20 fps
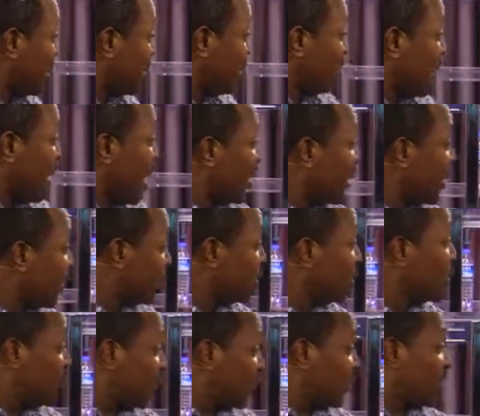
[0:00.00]
My God,
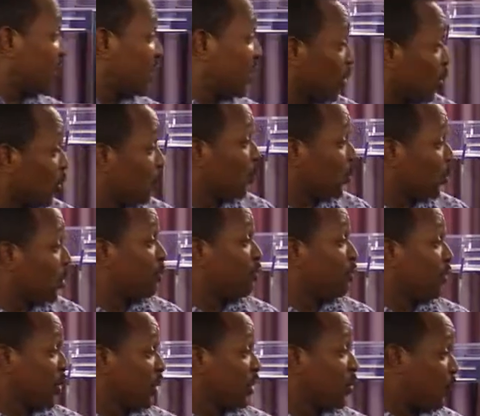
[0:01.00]
Jesus had to put up
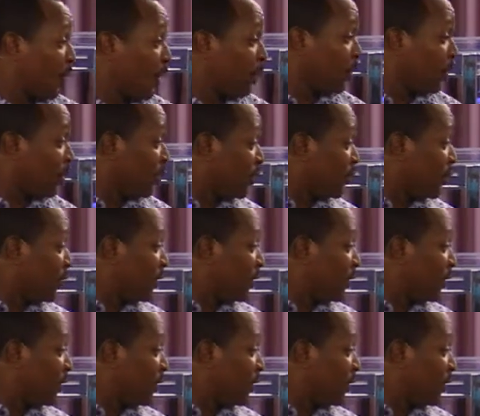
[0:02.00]
with those people.